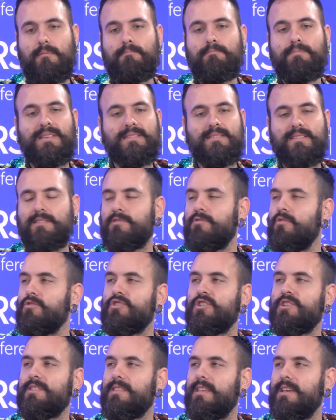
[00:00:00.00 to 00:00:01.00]
business
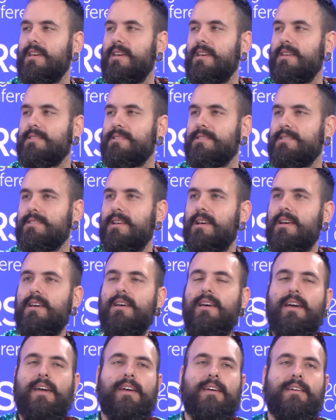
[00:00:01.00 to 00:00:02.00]
logic tests
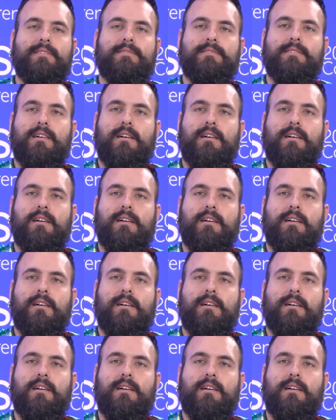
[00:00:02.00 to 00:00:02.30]
and